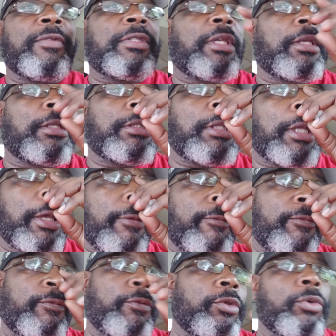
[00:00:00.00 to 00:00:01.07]
seconds left,
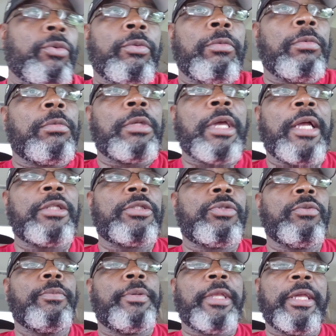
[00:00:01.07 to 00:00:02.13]
you got
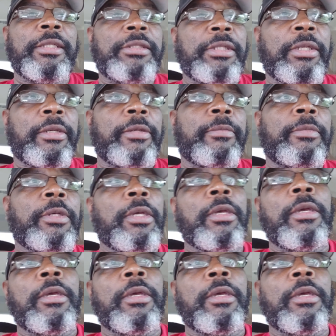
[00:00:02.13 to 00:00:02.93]
2 plays to him.